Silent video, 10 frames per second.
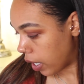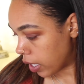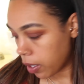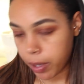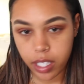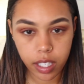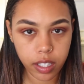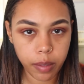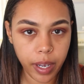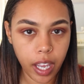I think my
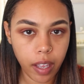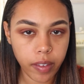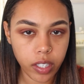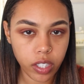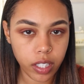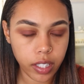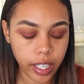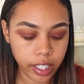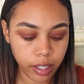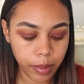sister might have it. She
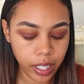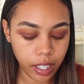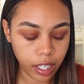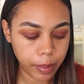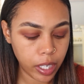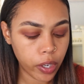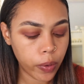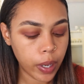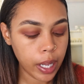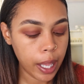texted me letting me
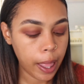know.